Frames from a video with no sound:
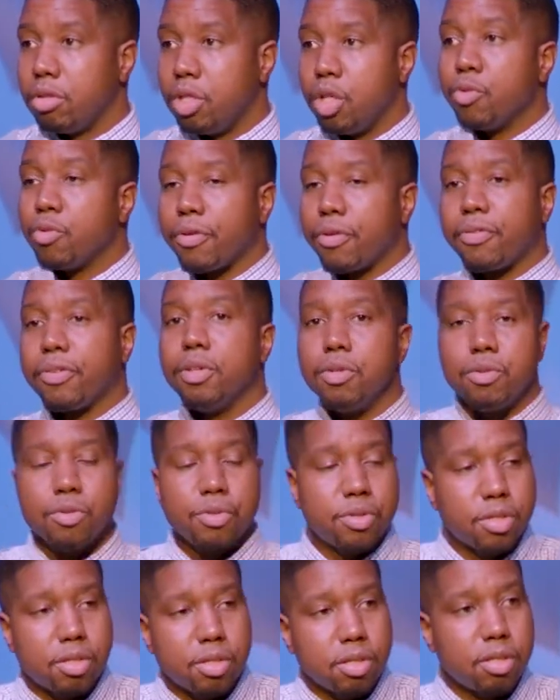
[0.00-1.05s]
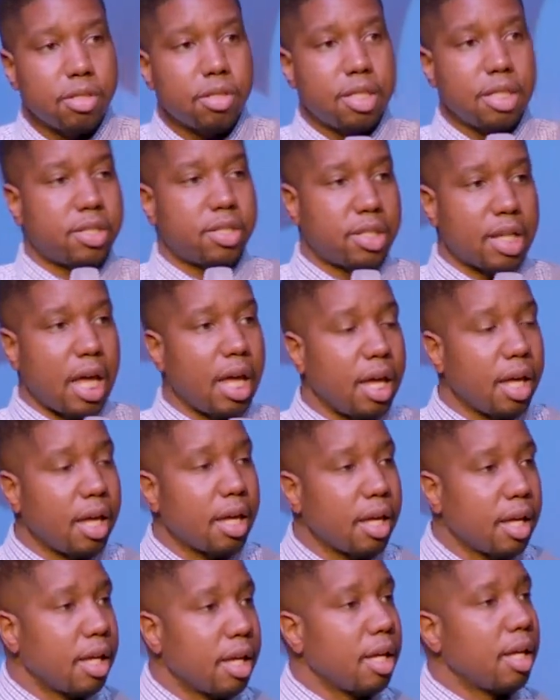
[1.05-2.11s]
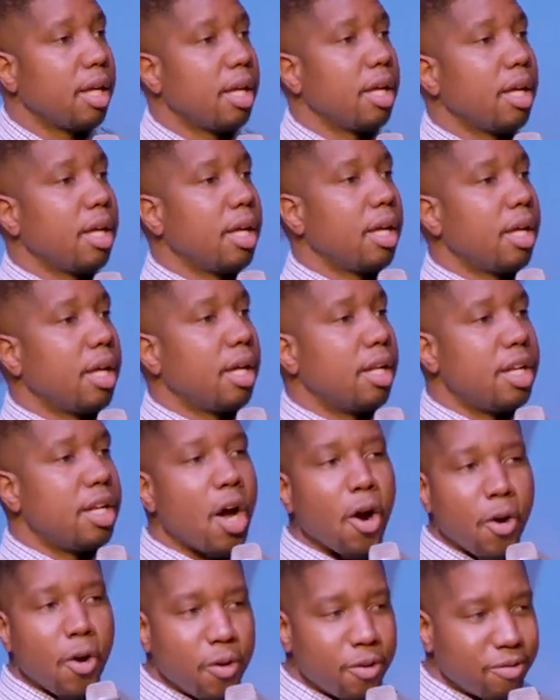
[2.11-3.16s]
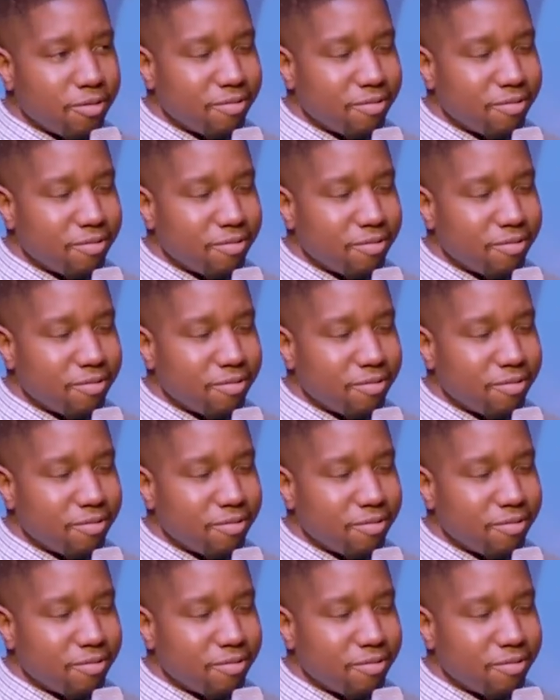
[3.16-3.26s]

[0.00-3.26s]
You refuse to say no.